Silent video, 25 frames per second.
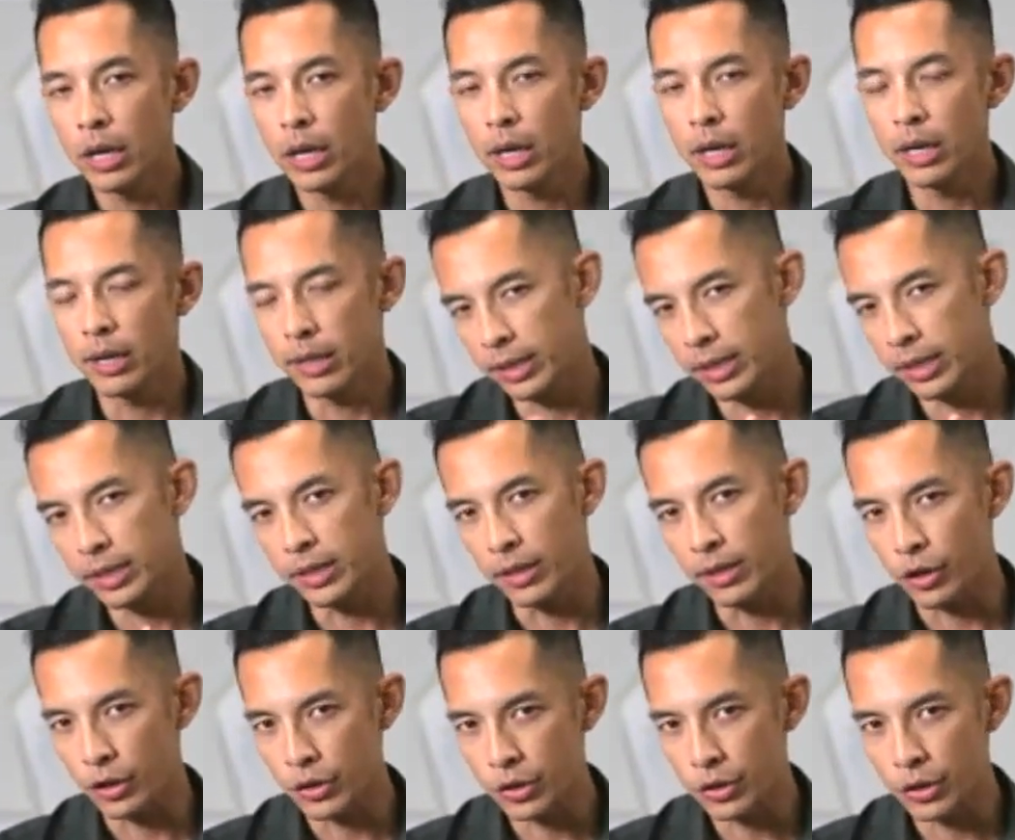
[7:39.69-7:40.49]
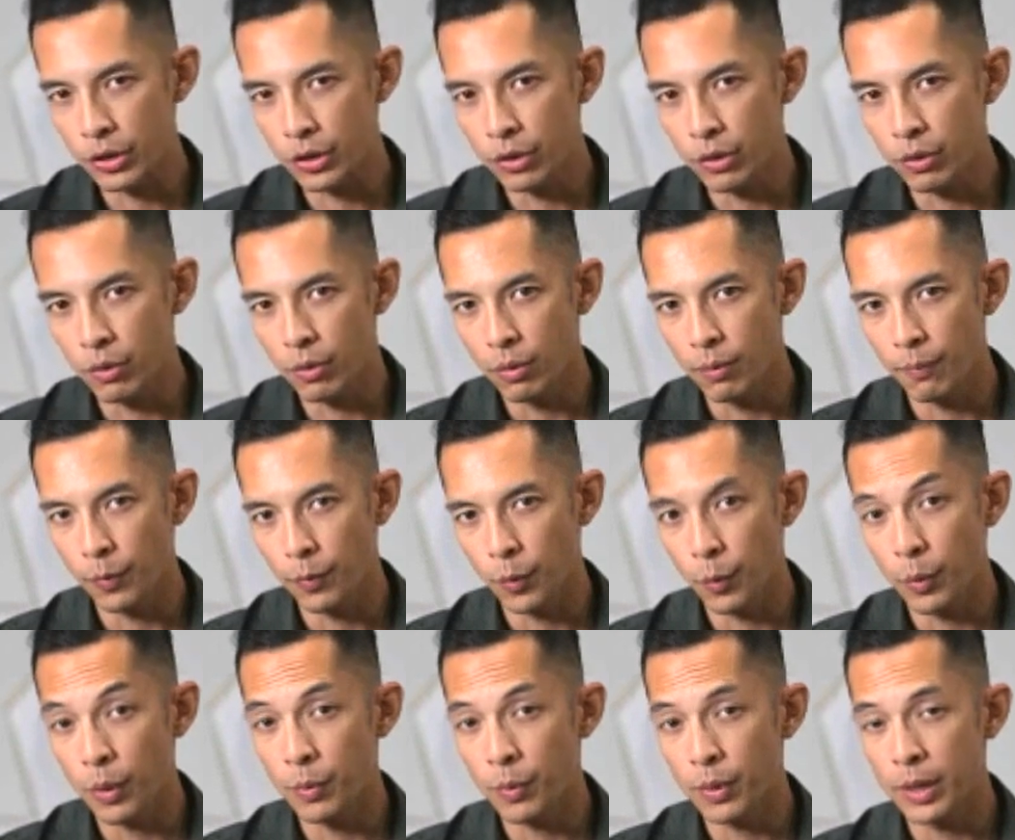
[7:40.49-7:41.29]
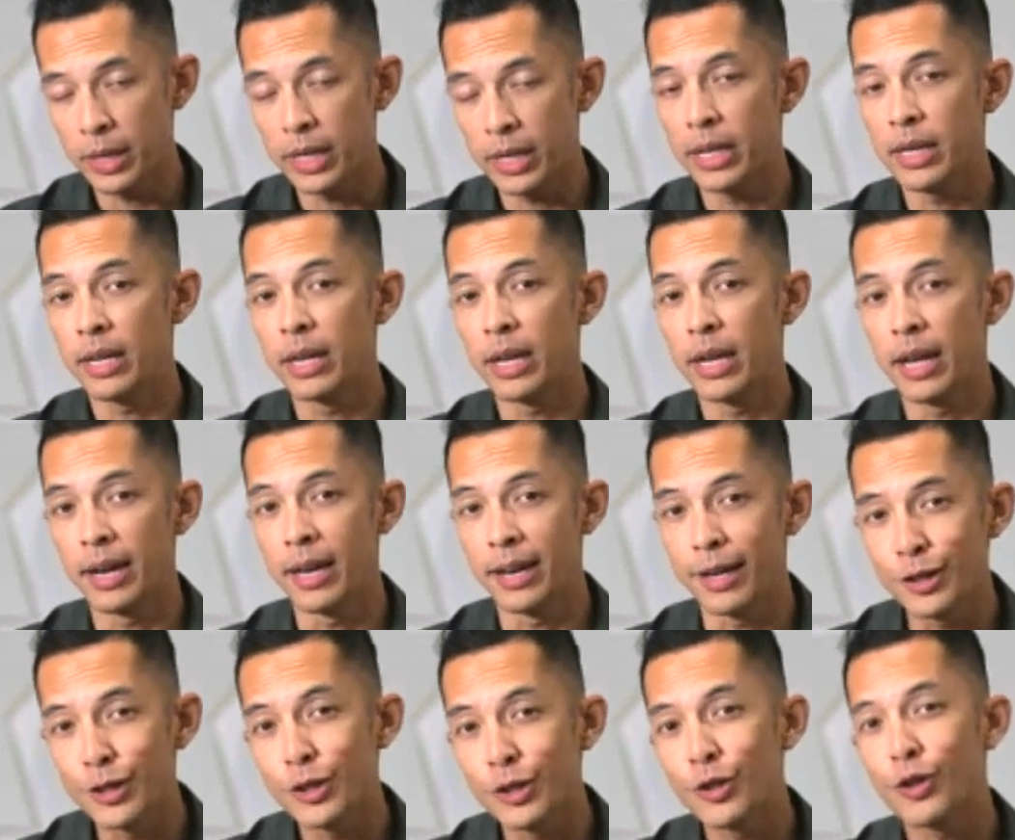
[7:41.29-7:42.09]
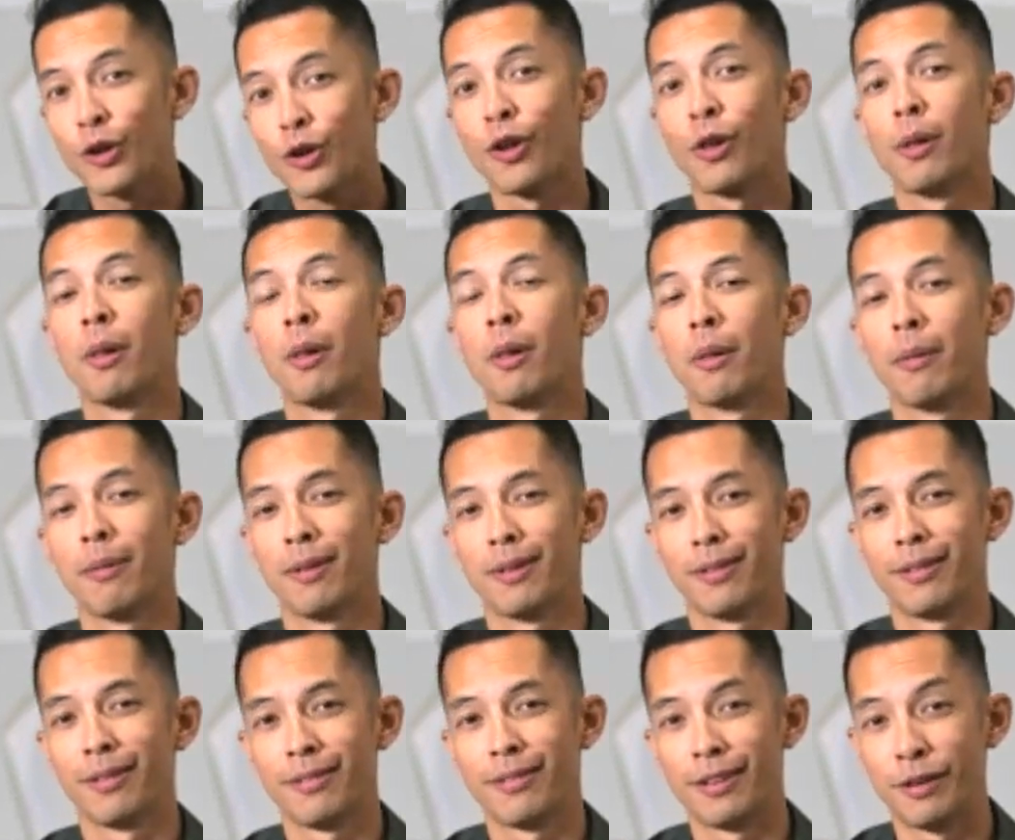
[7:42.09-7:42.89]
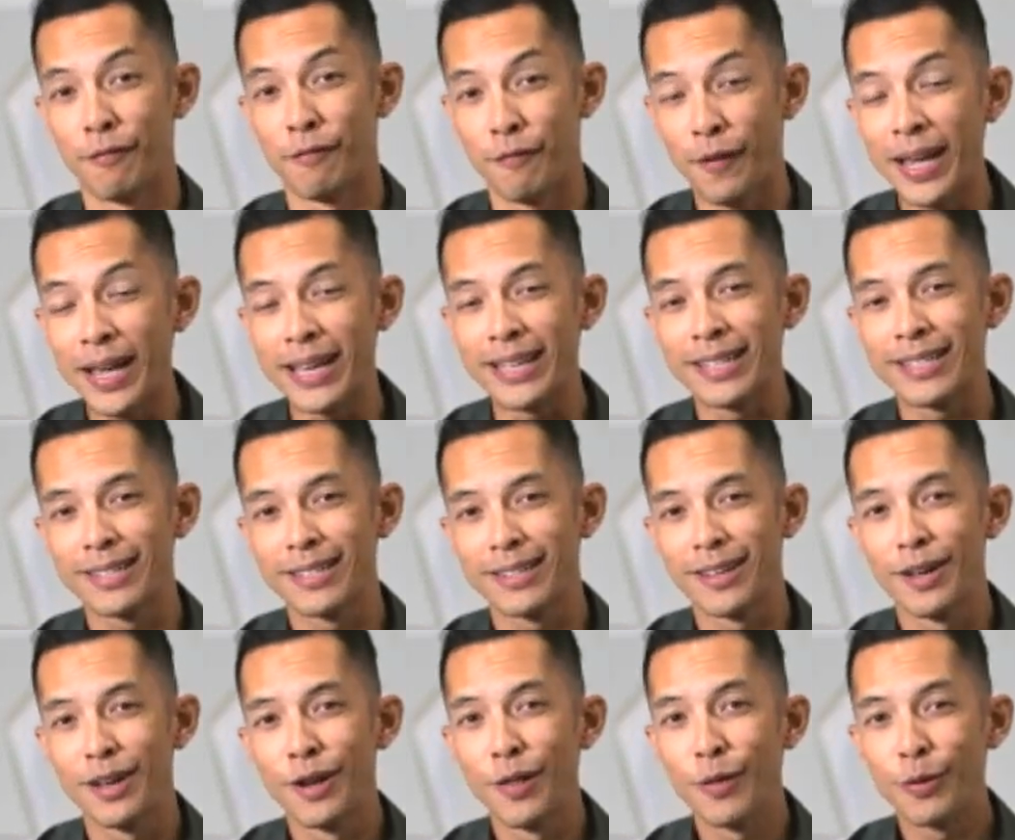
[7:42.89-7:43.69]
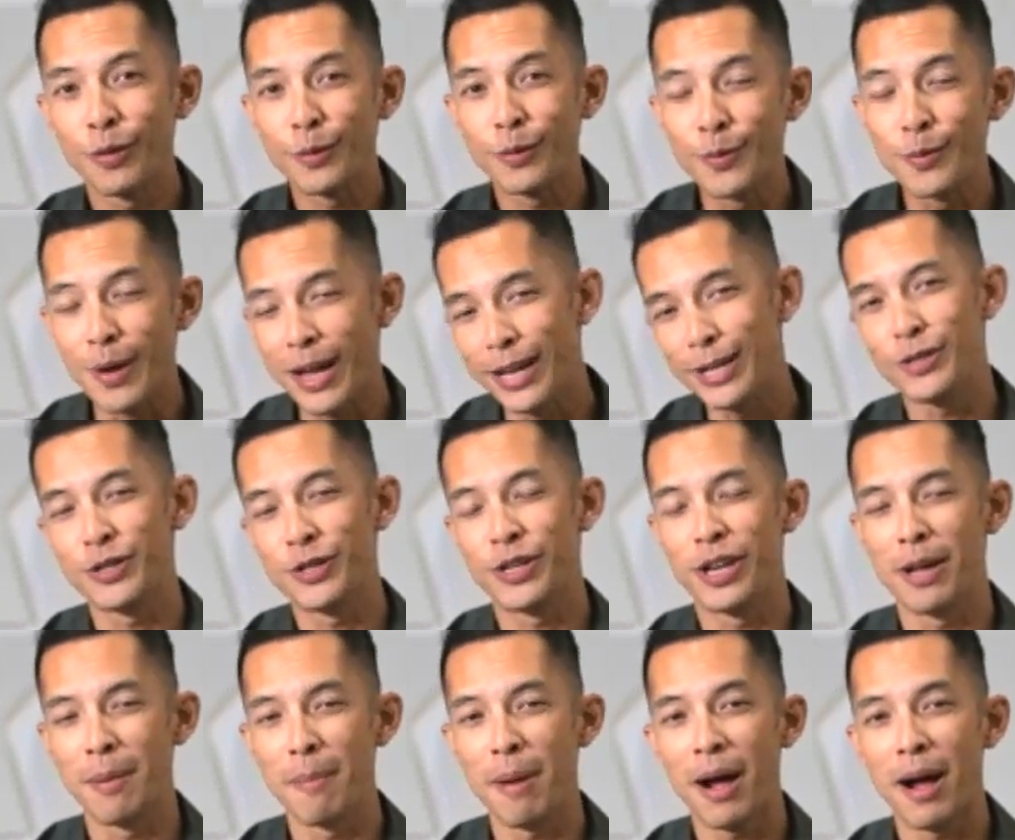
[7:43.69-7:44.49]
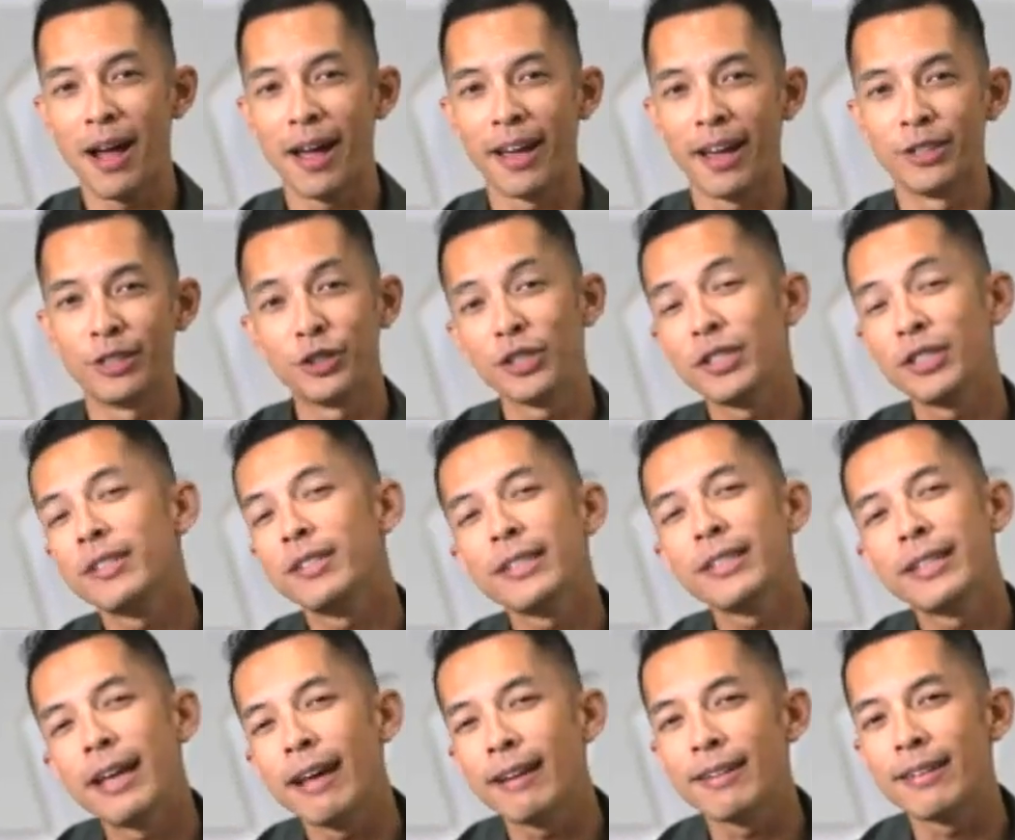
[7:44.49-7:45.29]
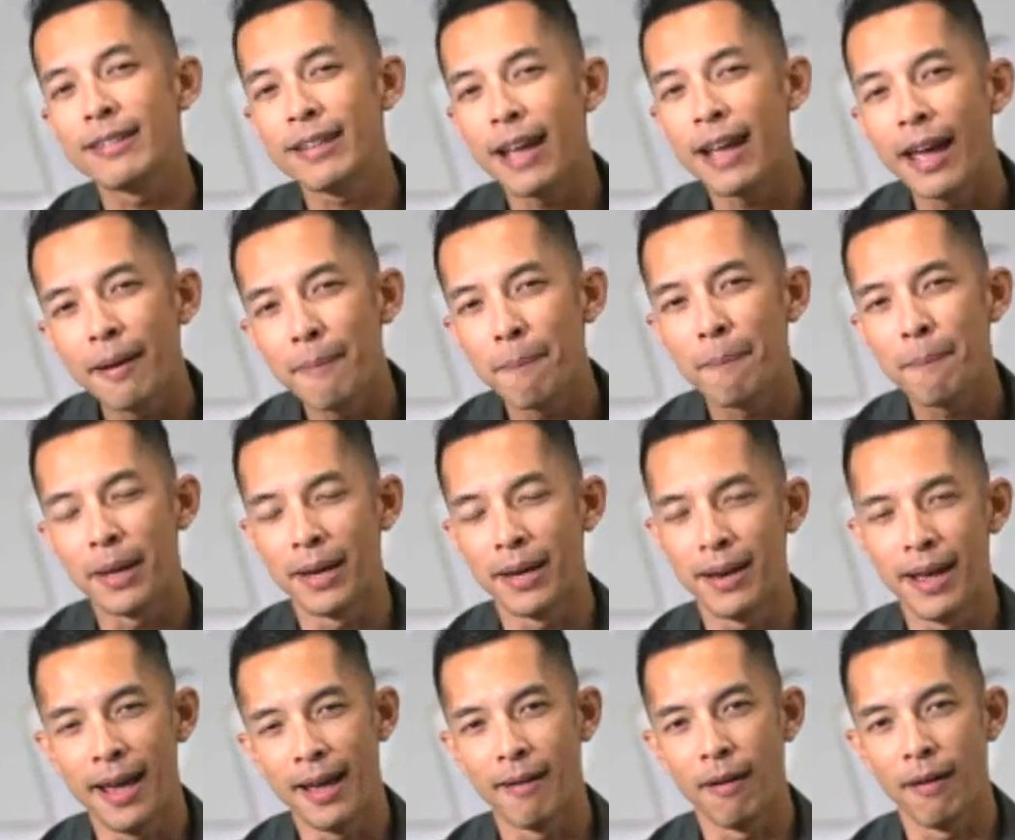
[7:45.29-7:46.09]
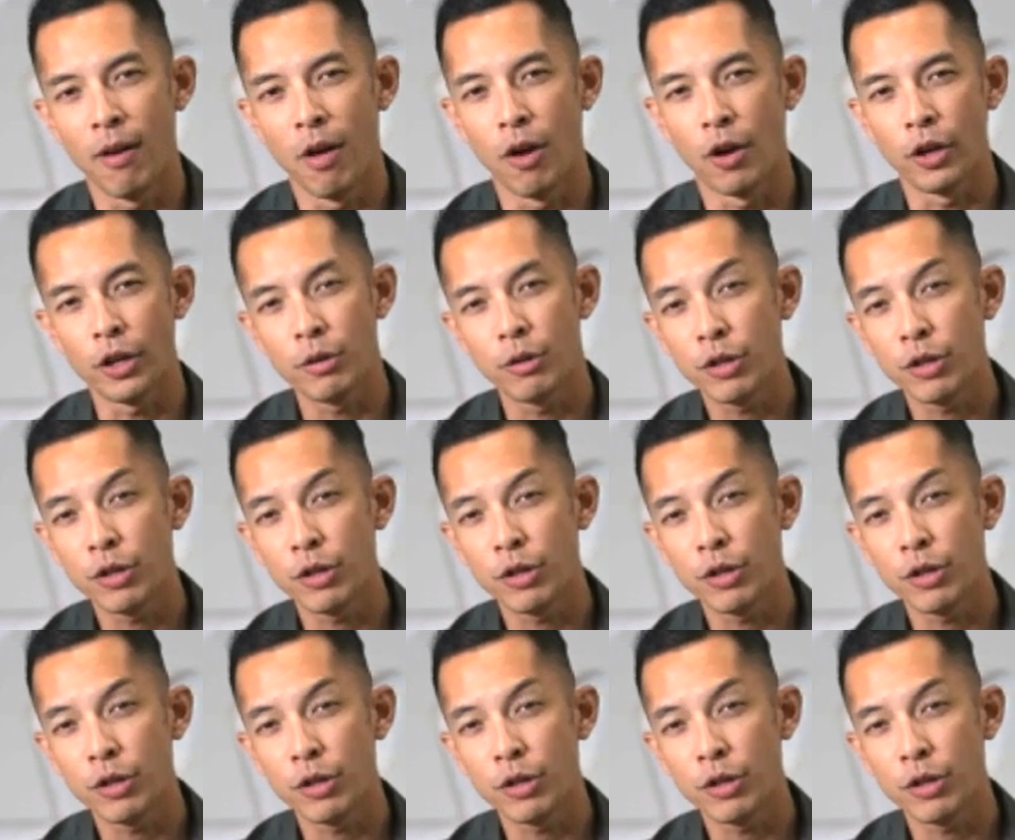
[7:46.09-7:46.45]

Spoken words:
In a Z6 II, we would need an external device through HDMI just to get 10-bit N-Log.